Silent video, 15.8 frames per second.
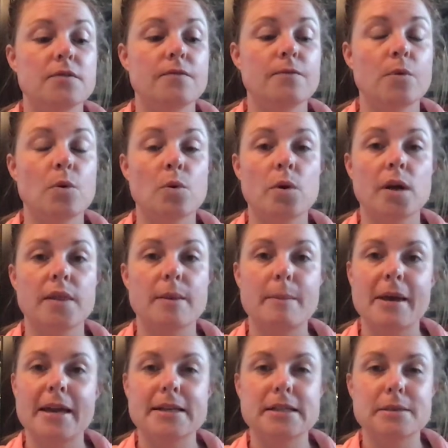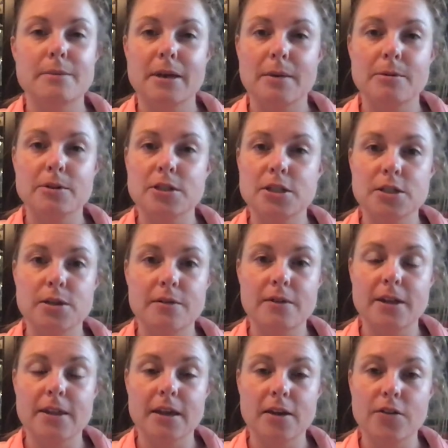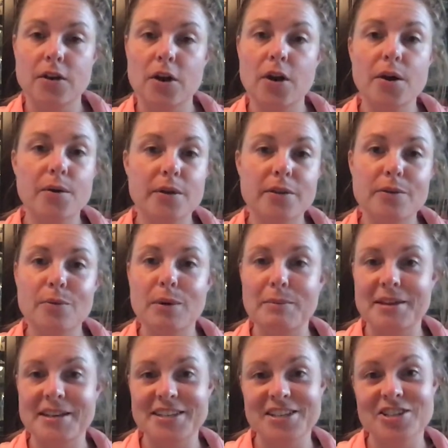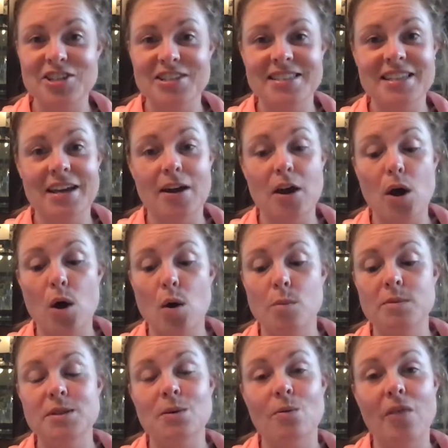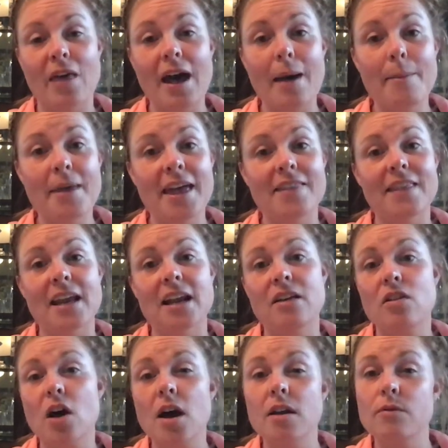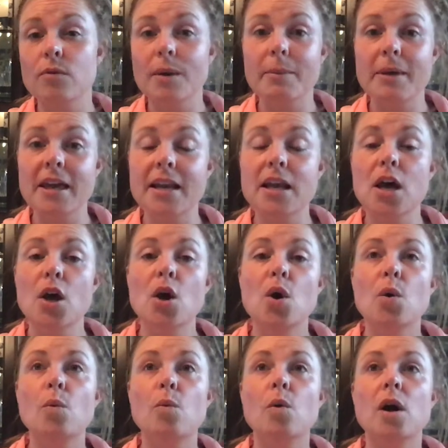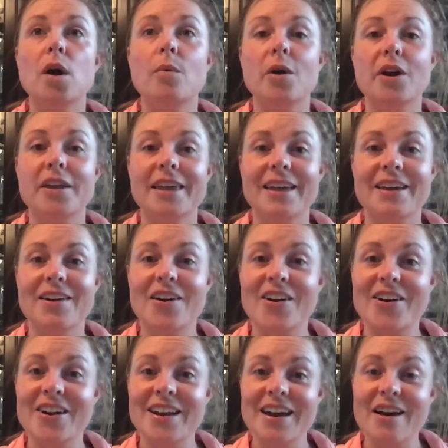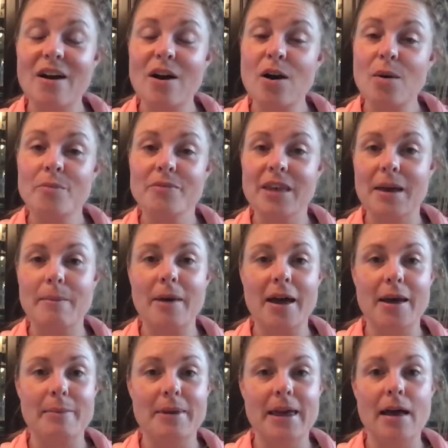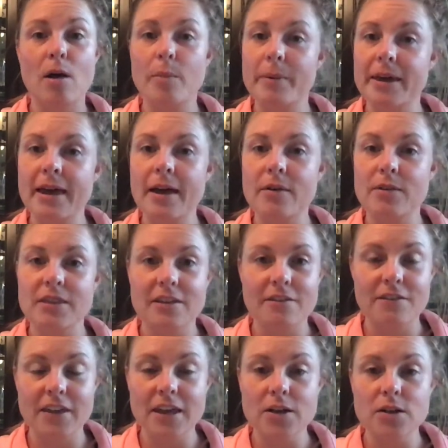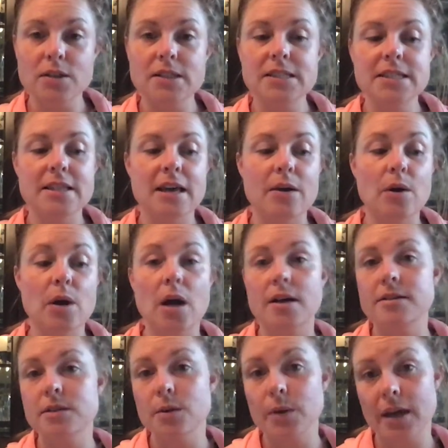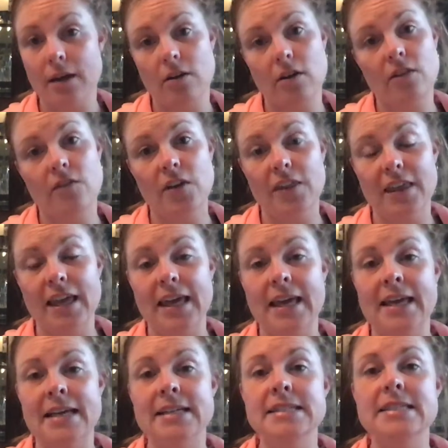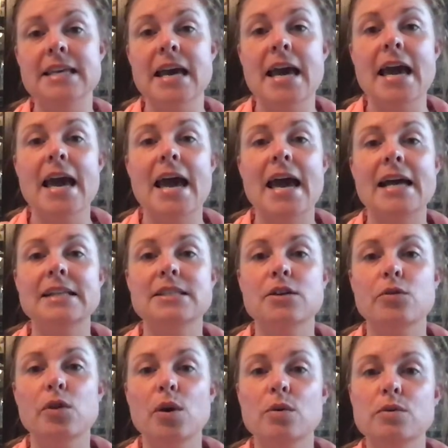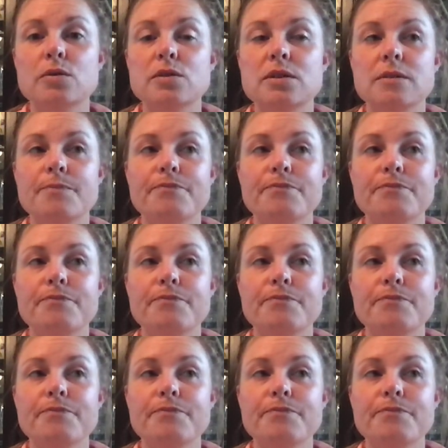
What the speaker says: for the men to be able to do everything on their own and the women to just stay home. So that meant that a lot of women were working hard at home. They might be helping out in the fields. They were also caring for the kids. And so those